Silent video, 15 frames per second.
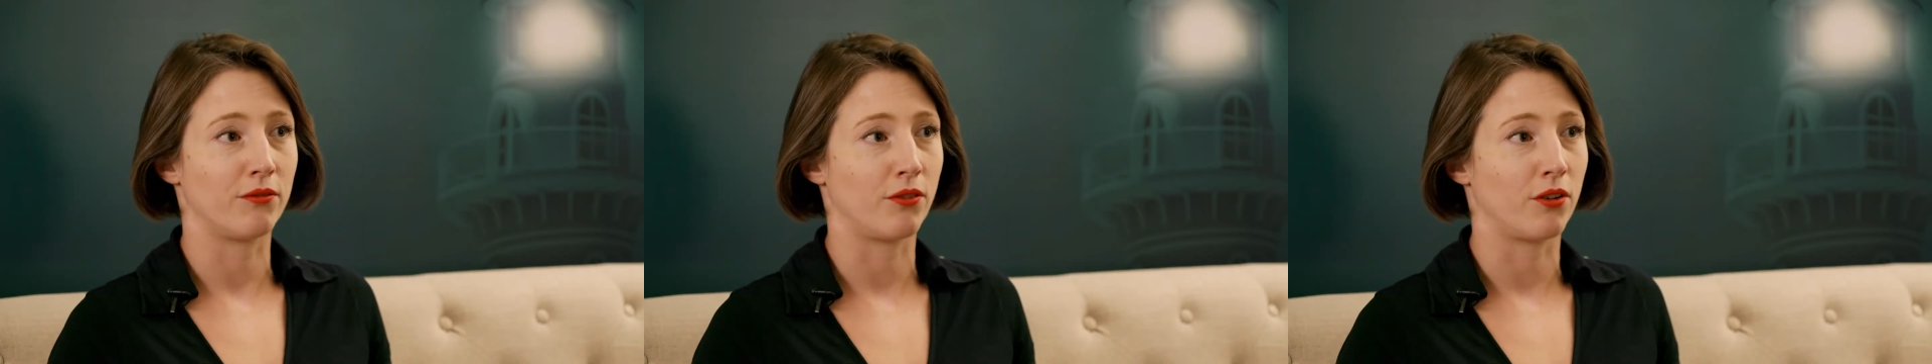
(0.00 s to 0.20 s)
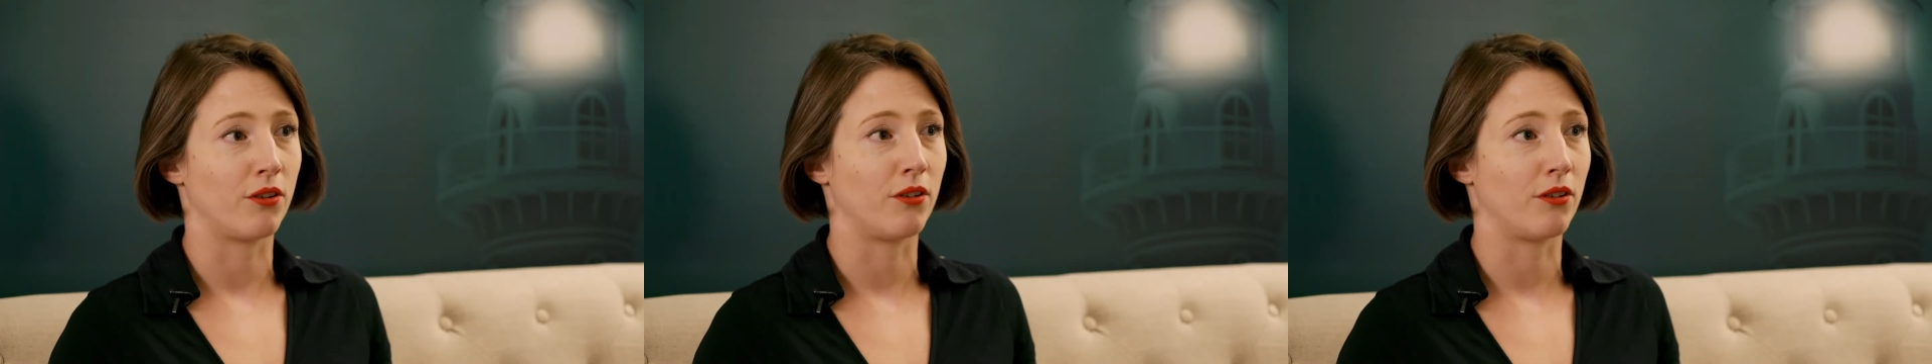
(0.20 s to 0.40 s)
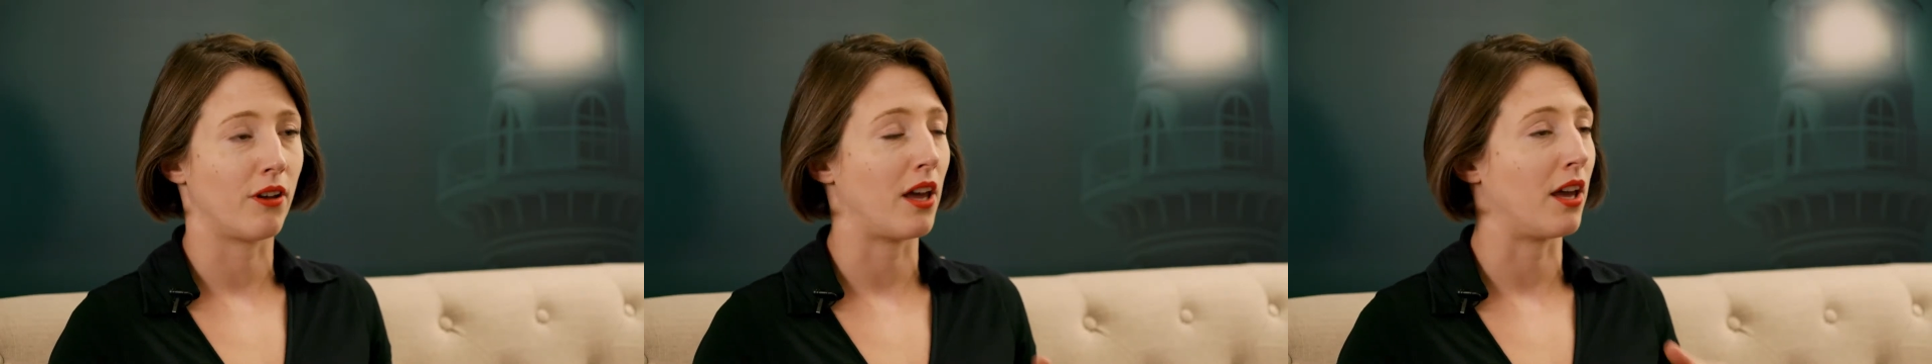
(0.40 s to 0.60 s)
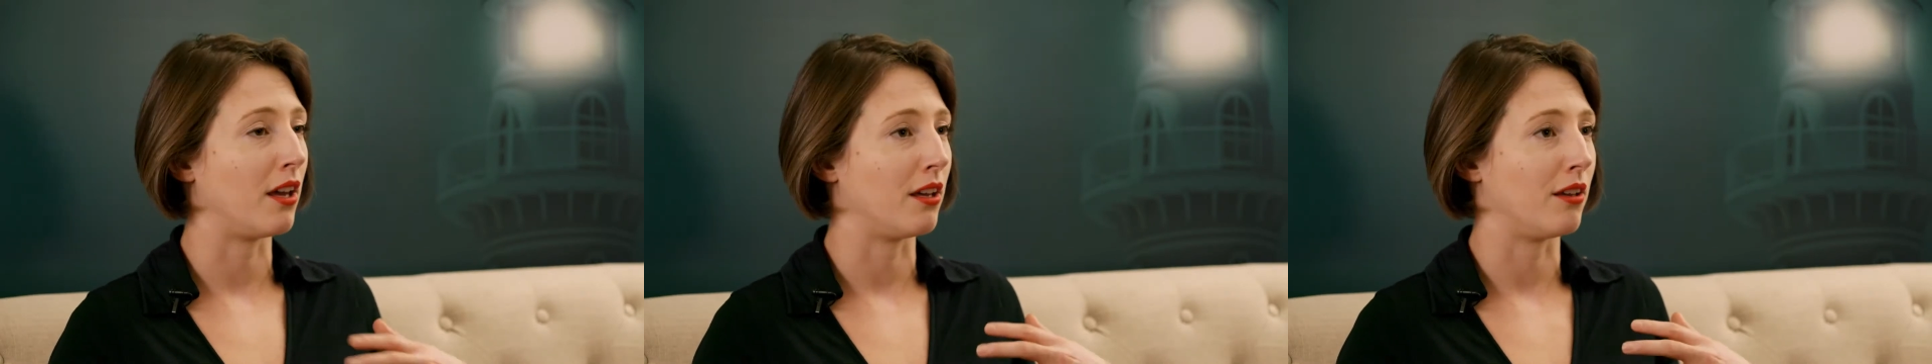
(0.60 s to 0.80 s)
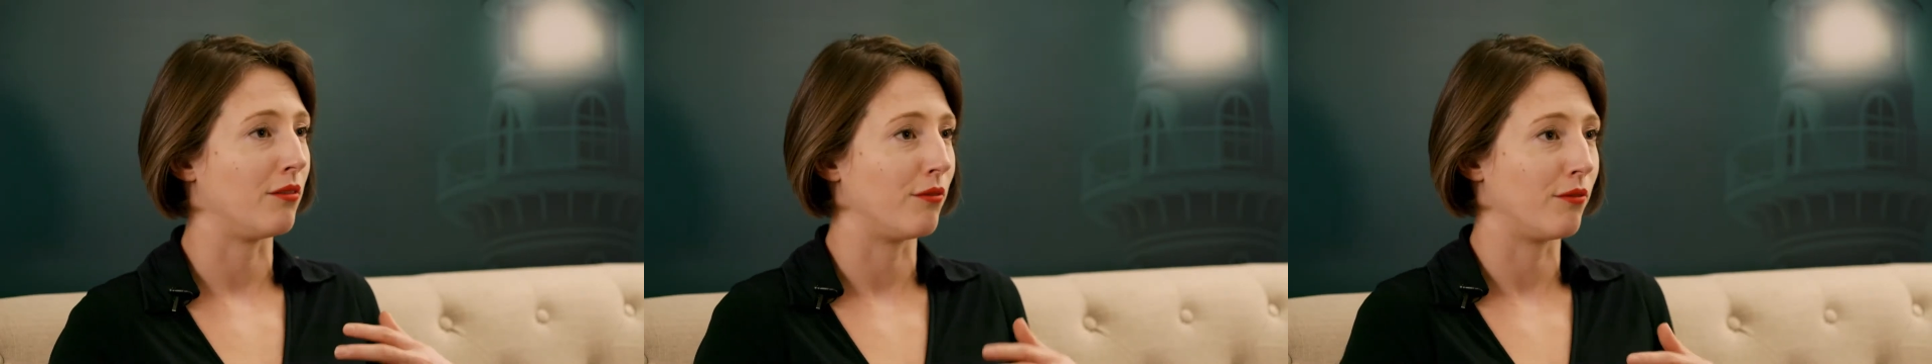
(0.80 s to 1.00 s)
for
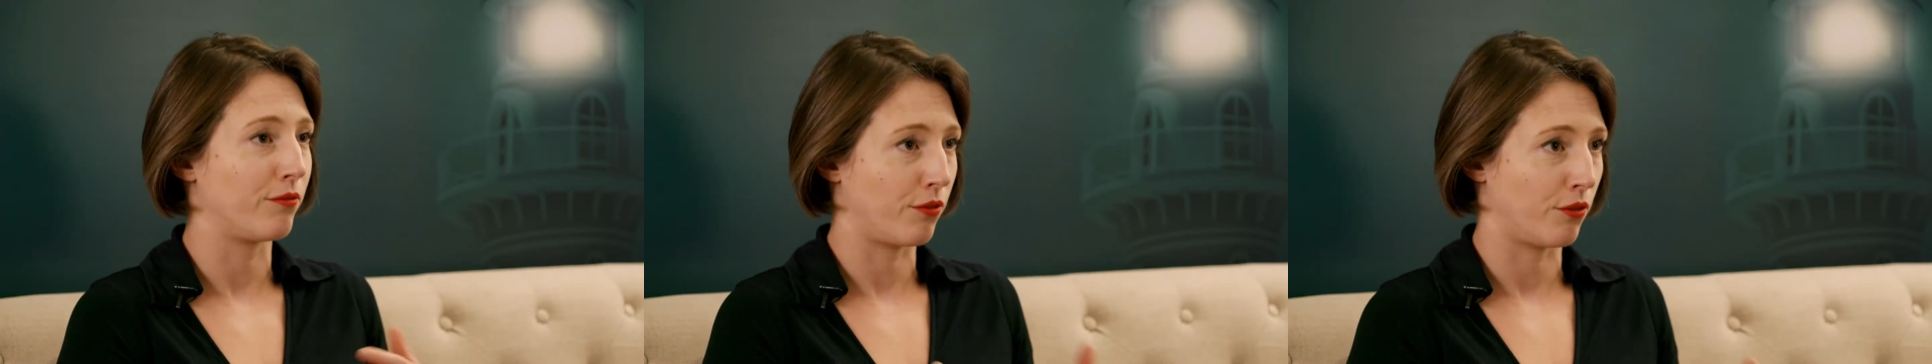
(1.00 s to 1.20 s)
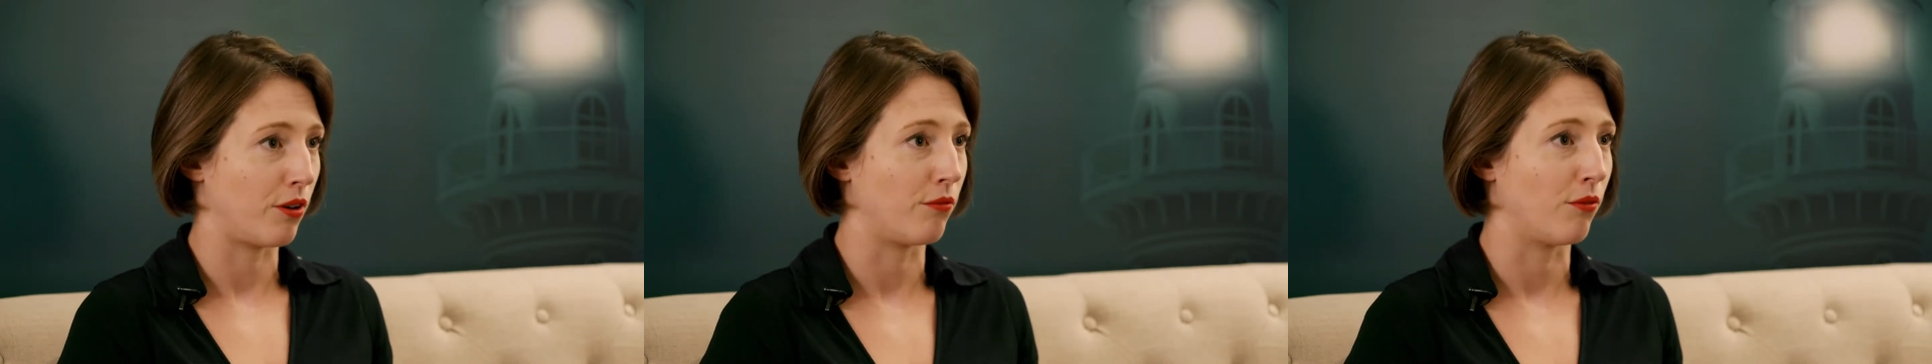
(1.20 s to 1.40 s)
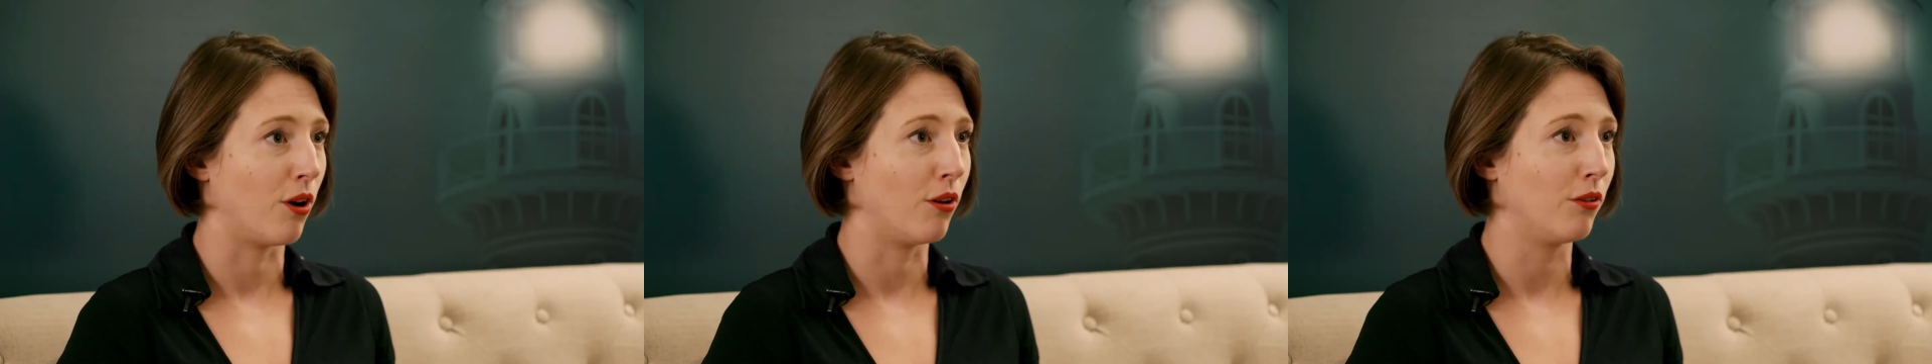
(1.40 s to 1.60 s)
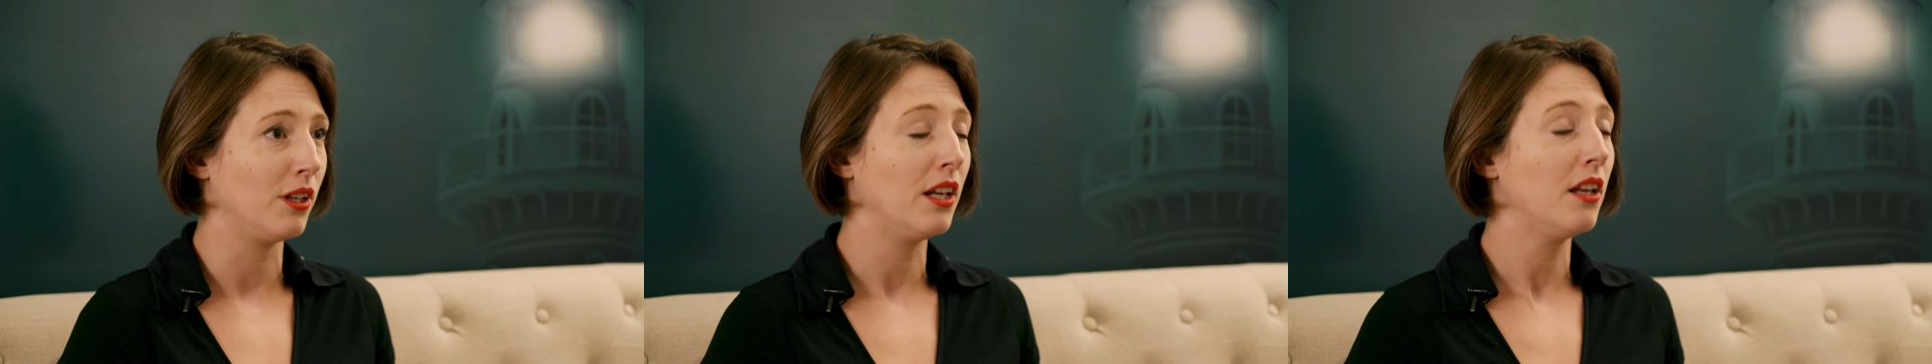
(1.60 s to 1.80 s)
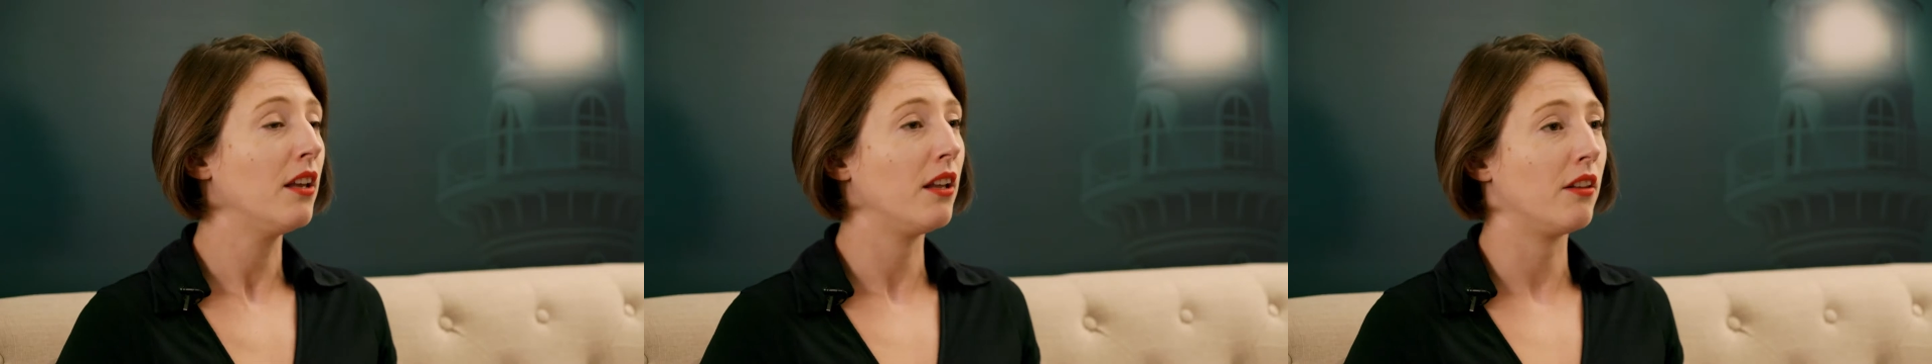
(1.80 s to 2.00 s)
a role.